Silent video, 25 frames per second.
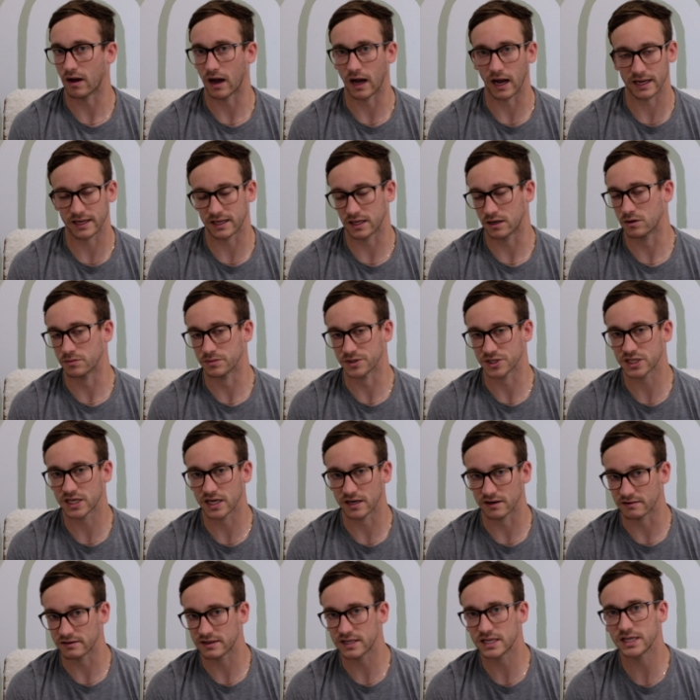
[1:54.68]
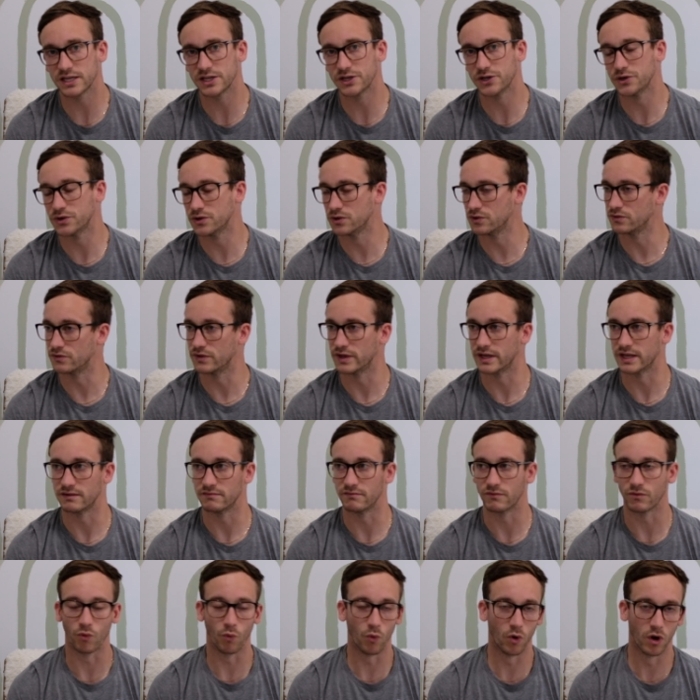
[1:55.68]
can almost guarantee you
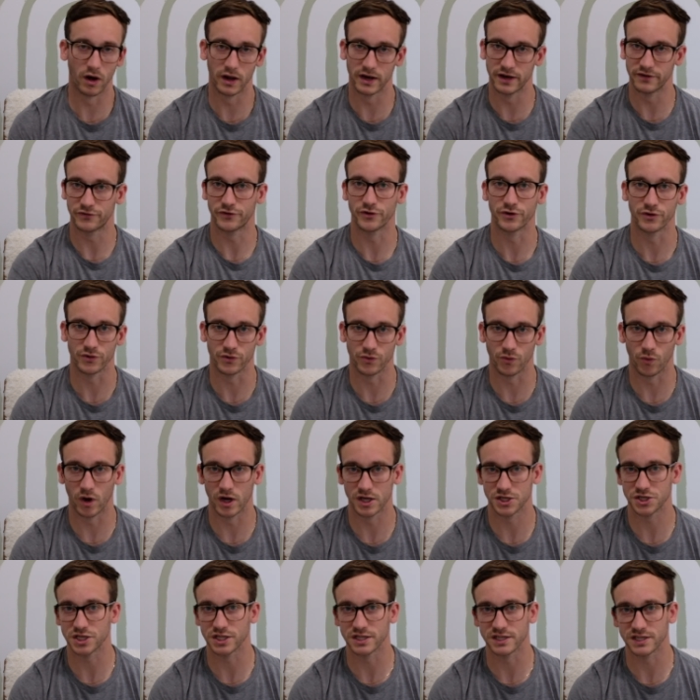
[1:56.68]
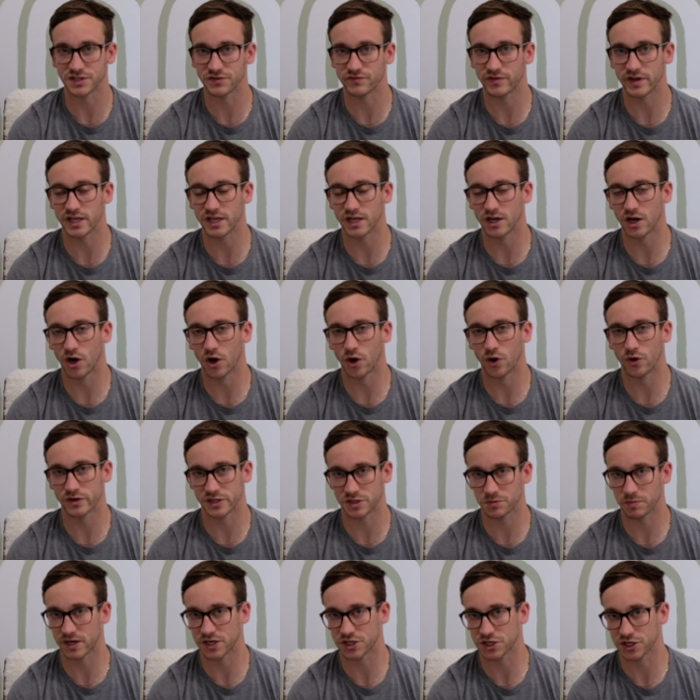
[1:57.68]
that, one, if you're watching this video,
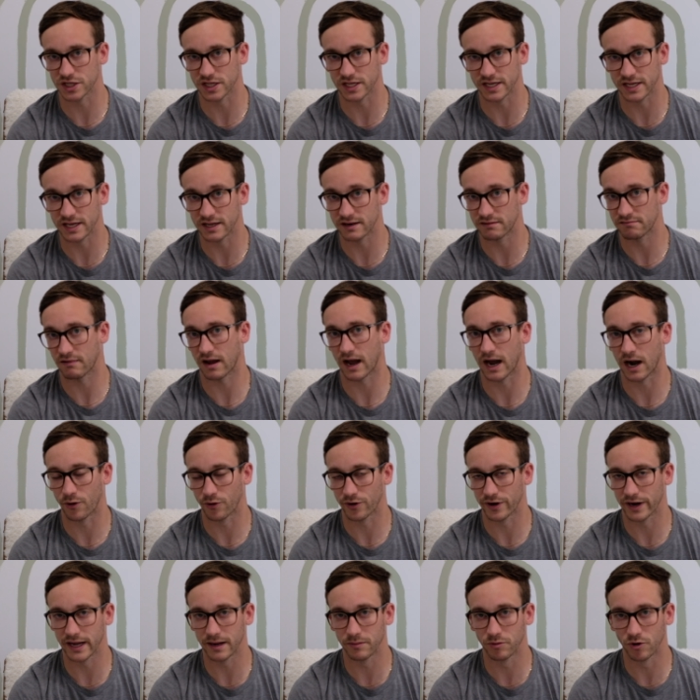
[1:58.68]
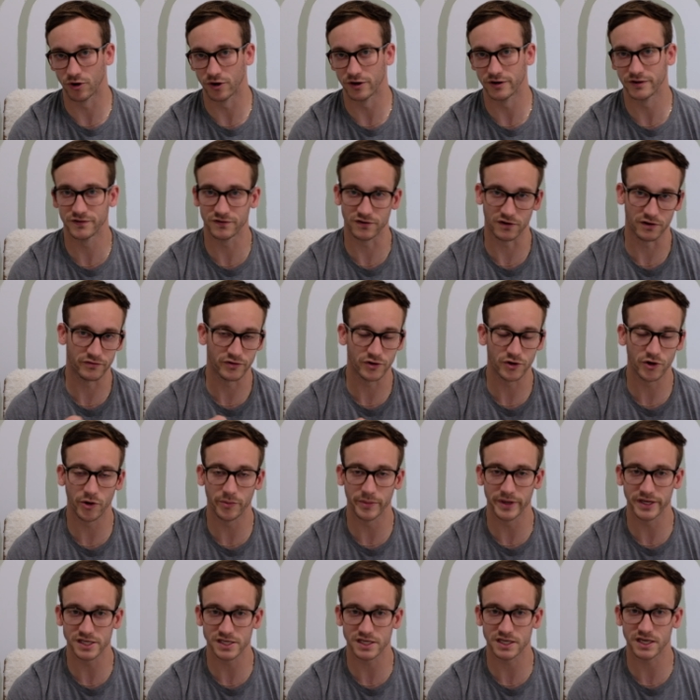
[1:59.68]
especially in our neighborhood, so if you know
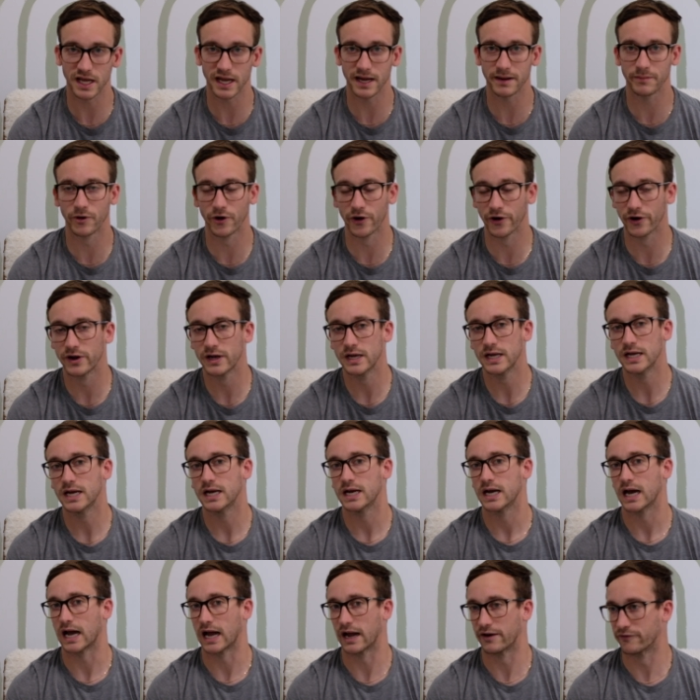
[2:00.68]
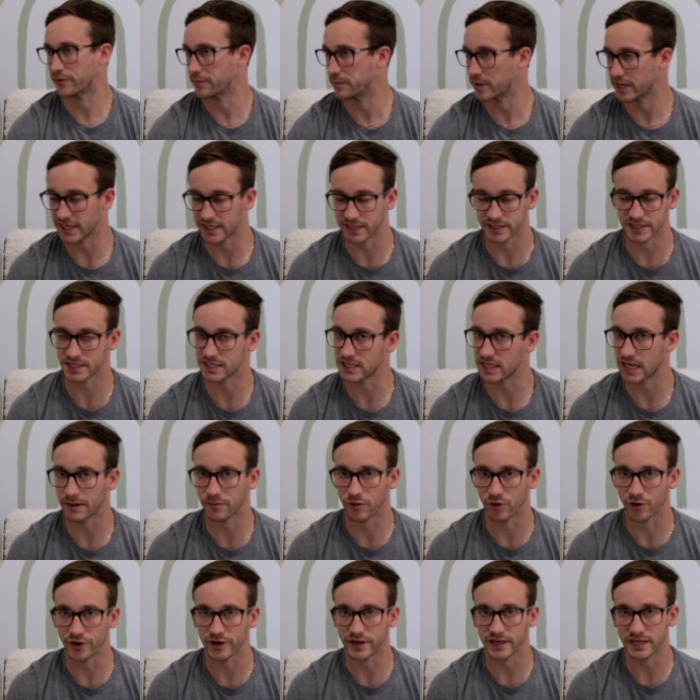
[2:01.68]
me as a neighbor, everybody in this
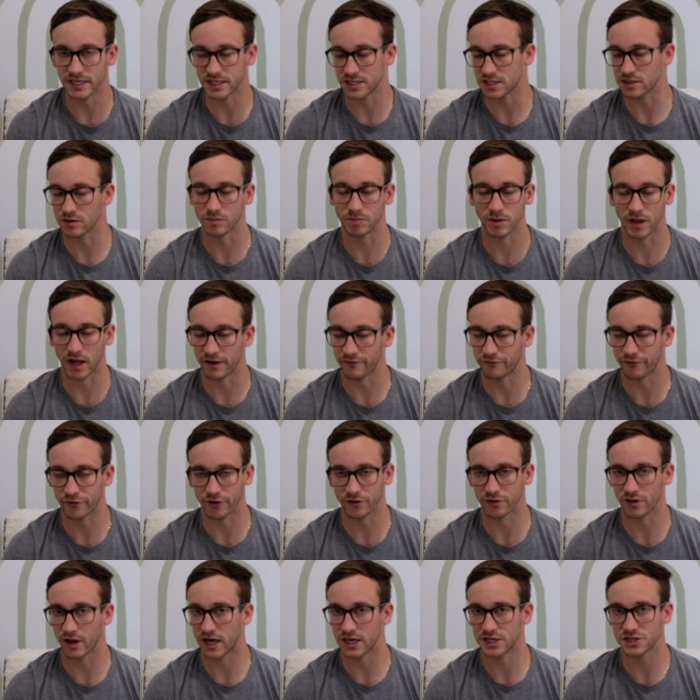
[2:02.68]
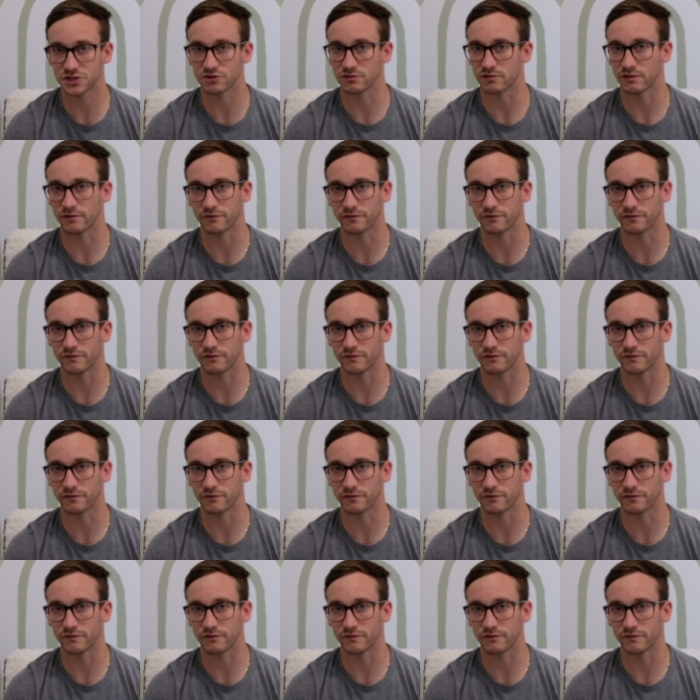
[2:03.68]
neighborhood needs to apply fertilizer in the